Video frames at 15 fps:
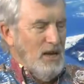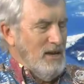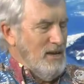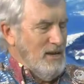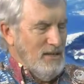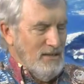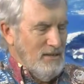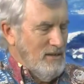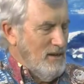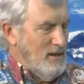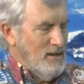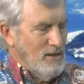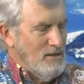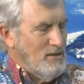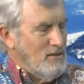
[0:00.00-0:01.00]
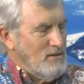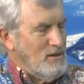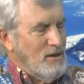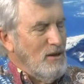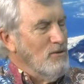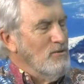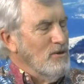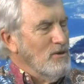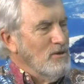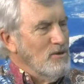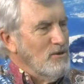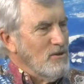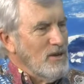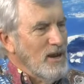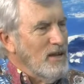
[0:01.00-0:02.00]
in Kona
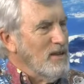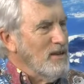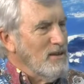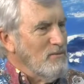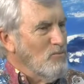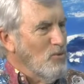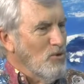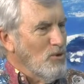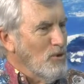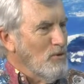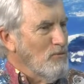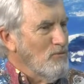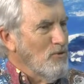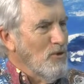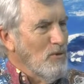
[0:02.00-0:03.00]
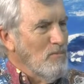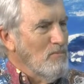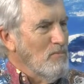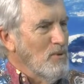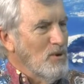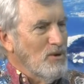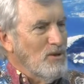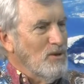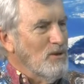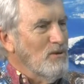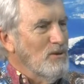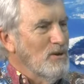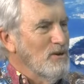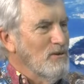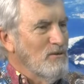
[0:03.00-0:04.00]
you're getting water from Mauna
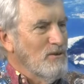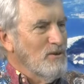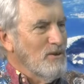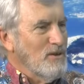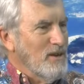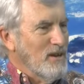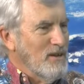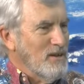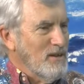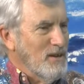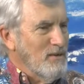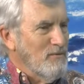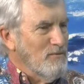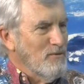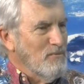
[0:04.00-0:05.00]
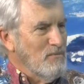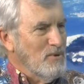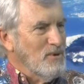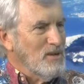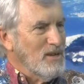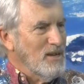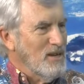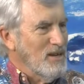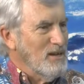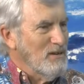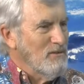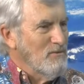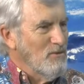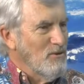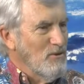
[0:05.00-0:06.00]
Loa or you're getting it from Mauna Kea
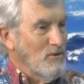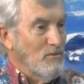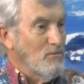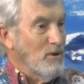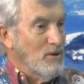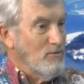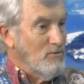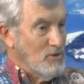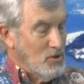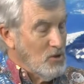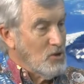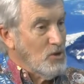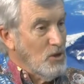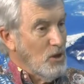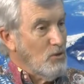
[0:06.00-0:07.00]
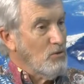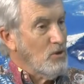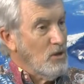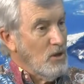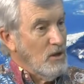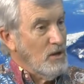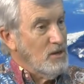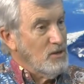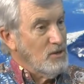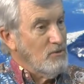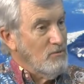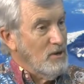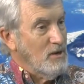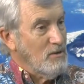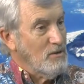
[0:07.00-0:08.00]
or whether it's just localized
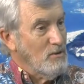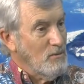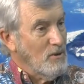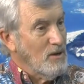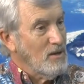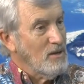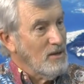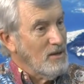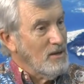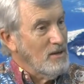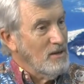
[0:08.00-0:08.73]
around Hualālai.